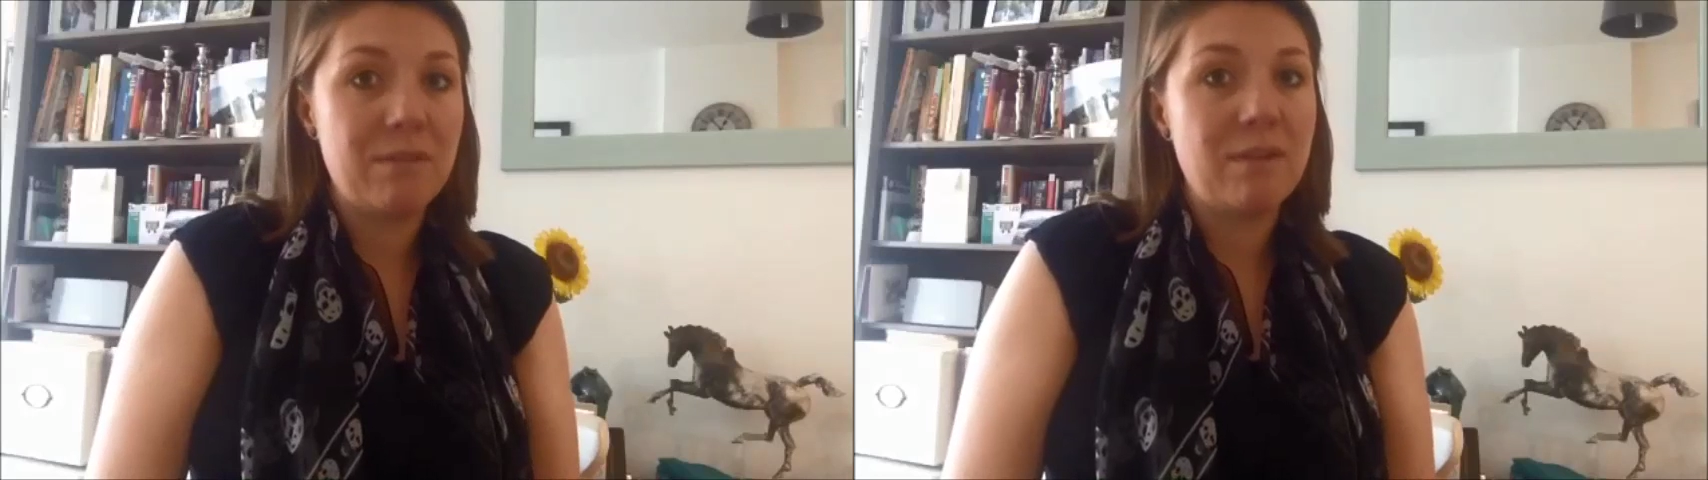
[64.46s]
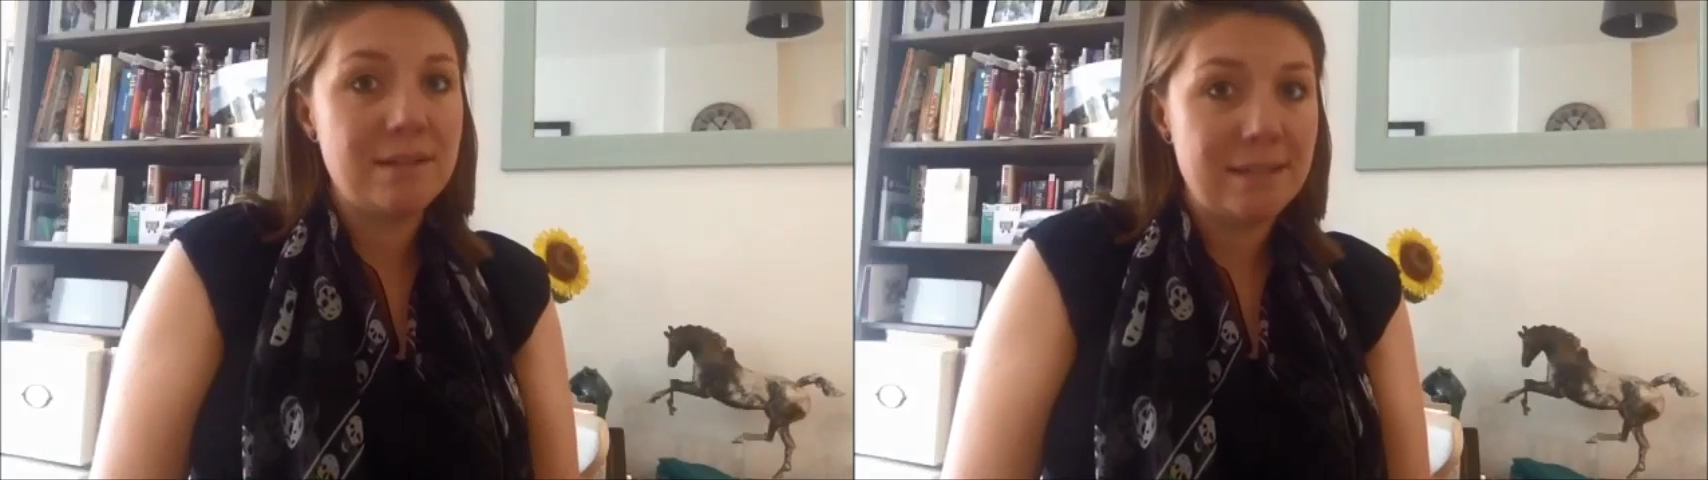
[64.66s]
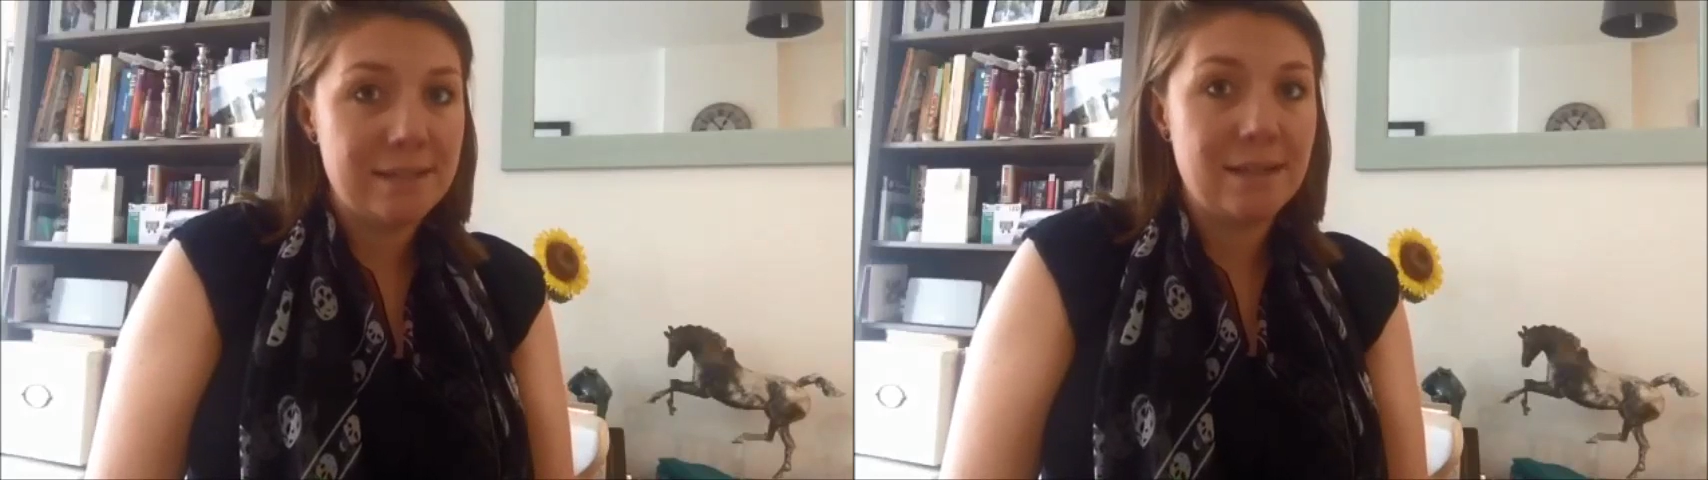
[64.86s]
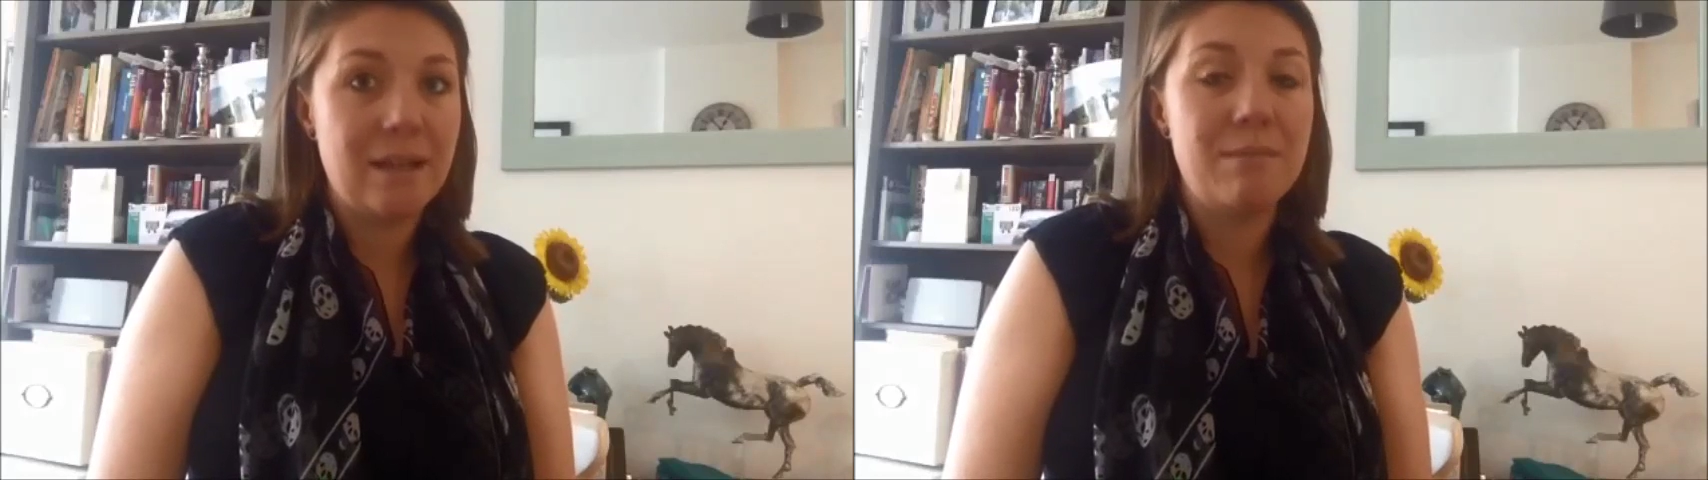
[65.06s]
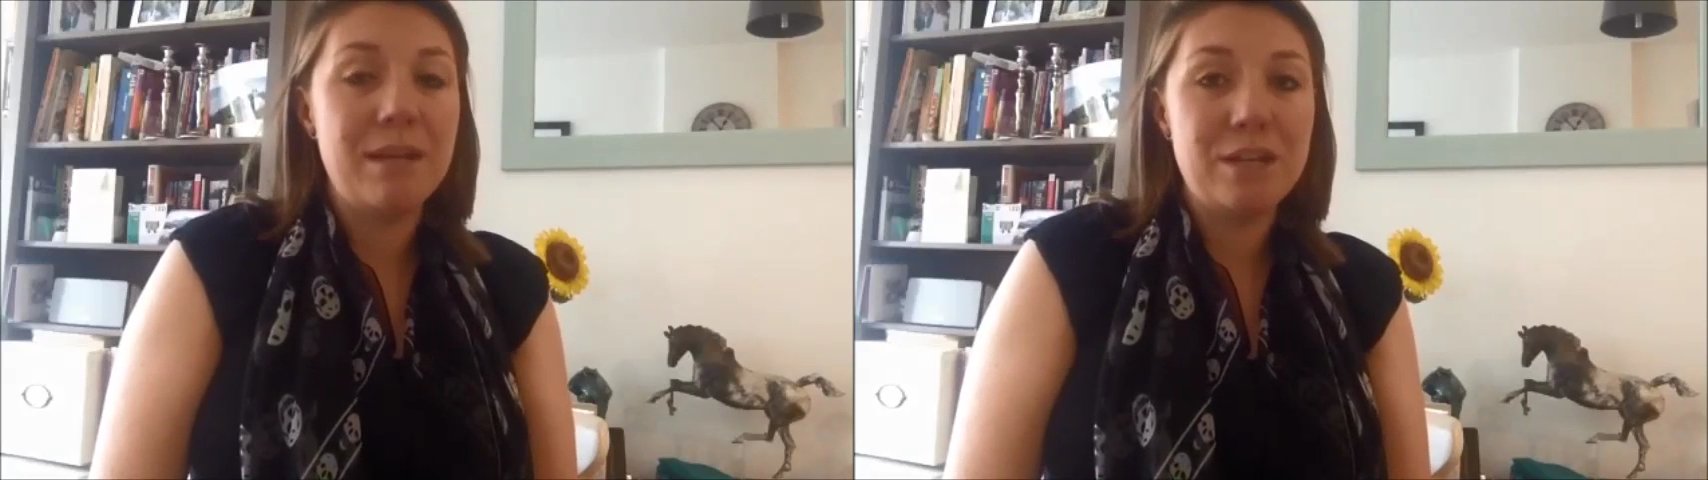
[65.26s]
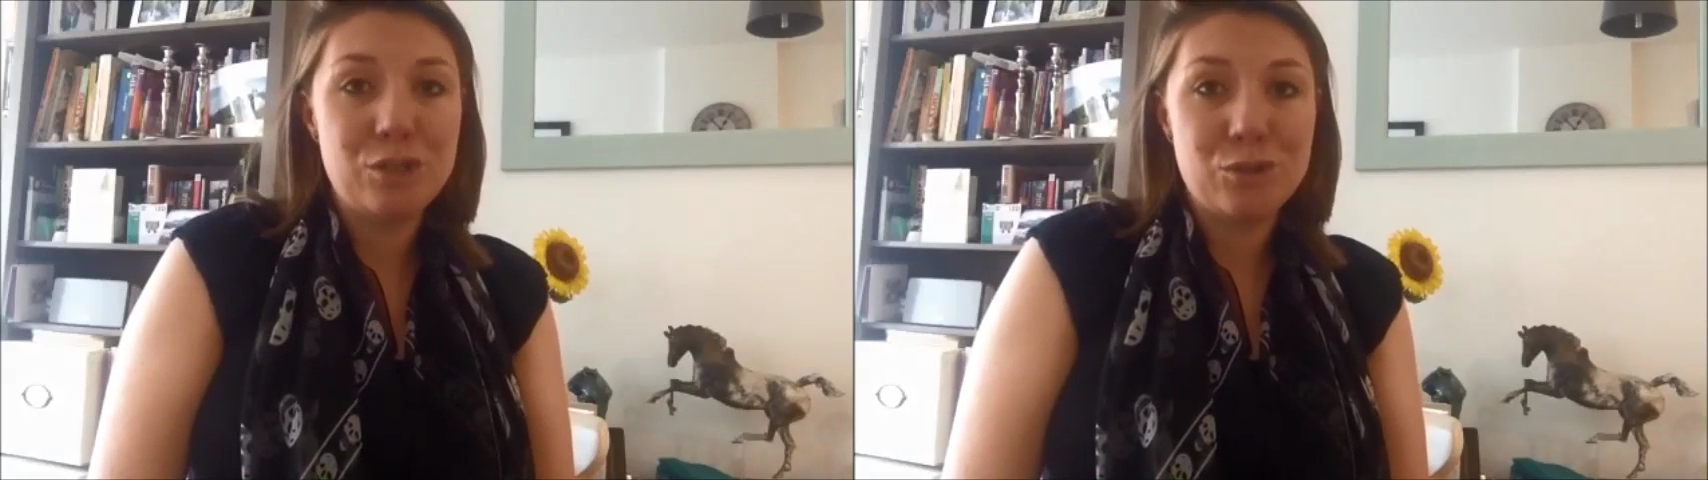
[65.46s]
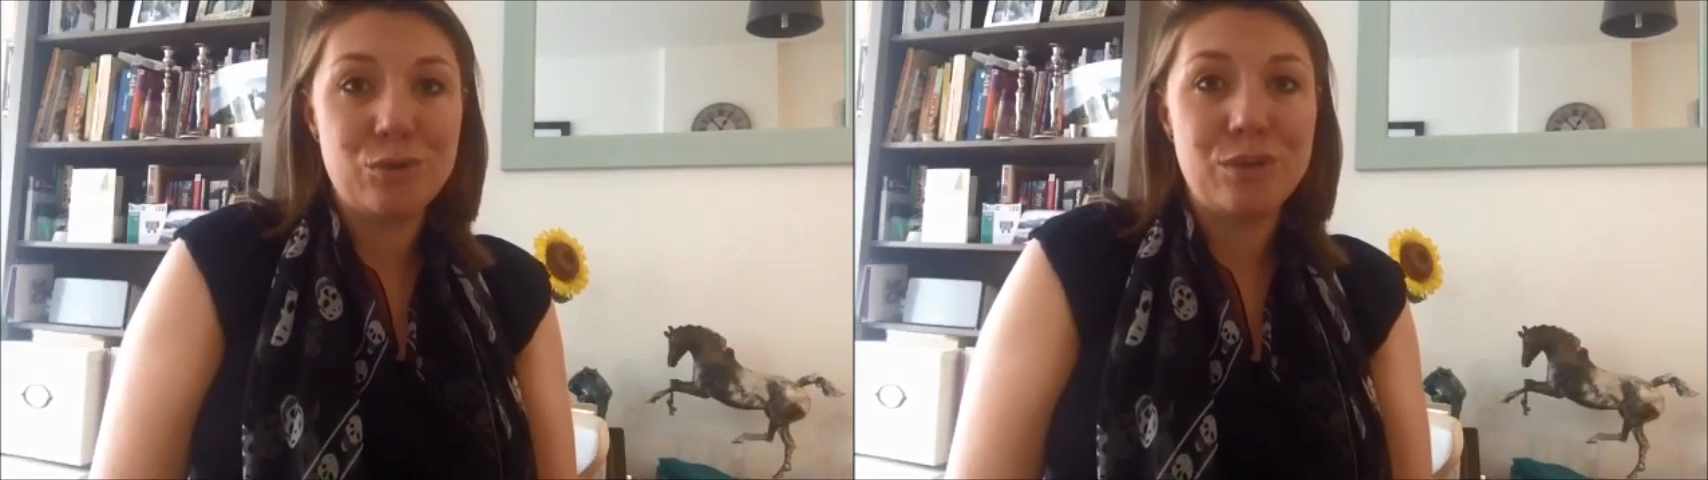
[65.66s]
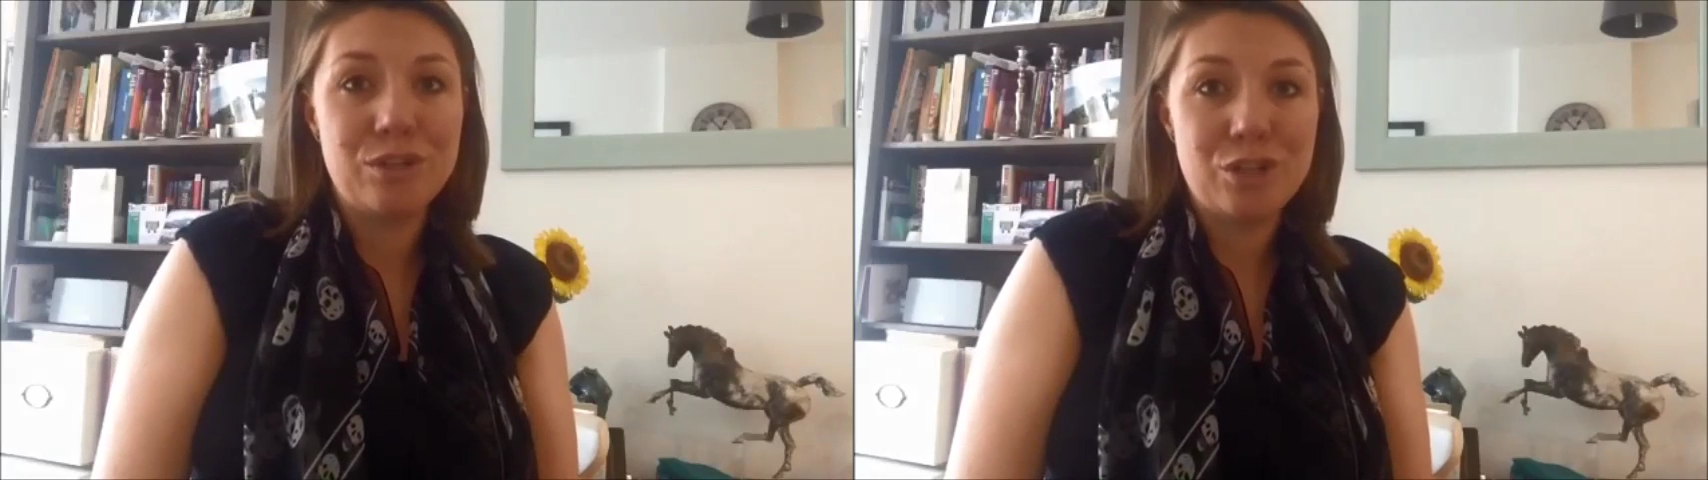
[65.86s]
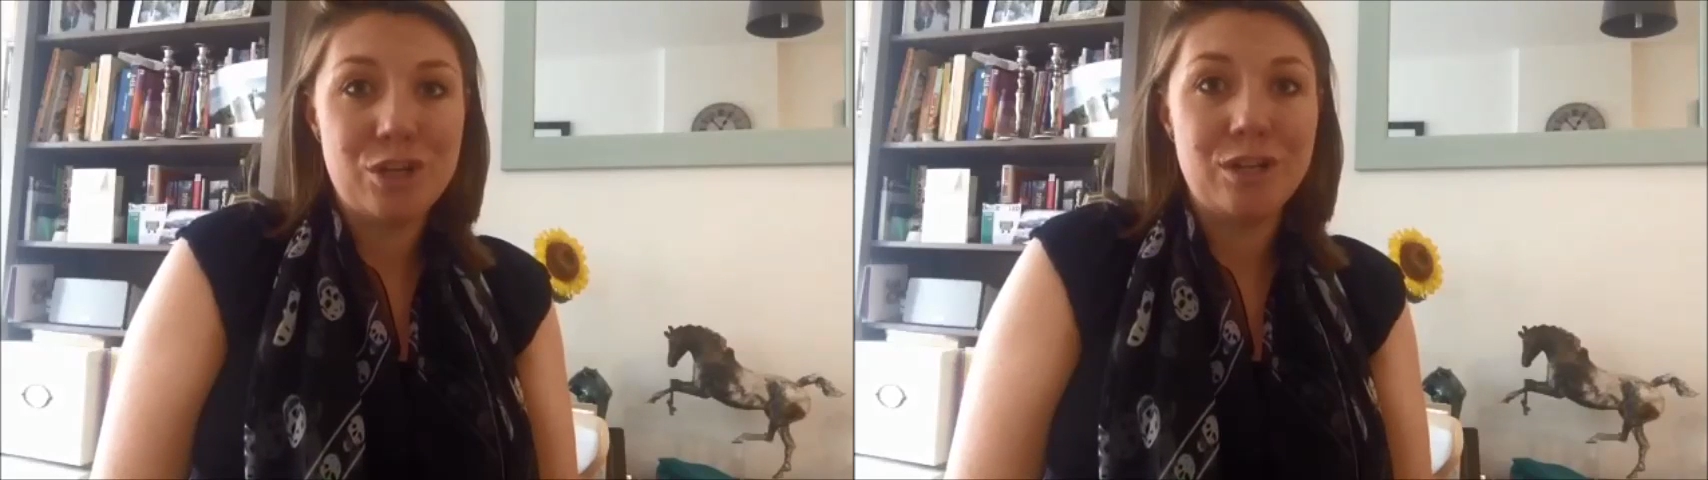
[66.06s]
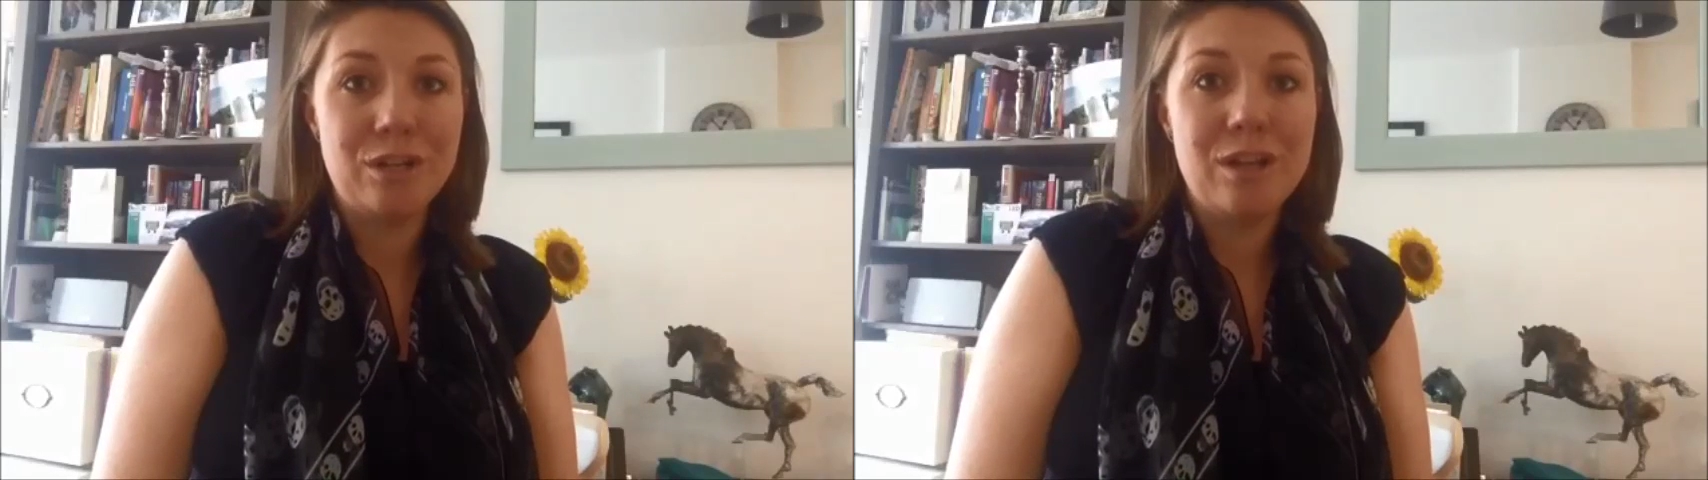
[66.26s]
my writing style and making sure the
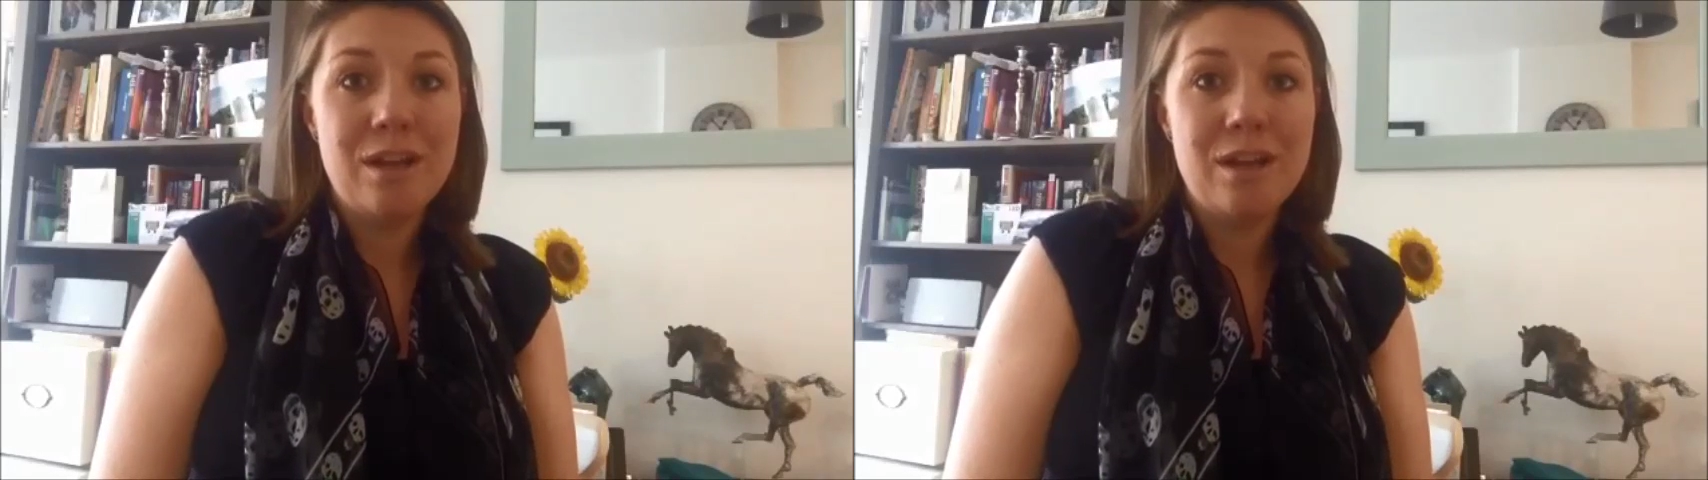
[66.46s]
journal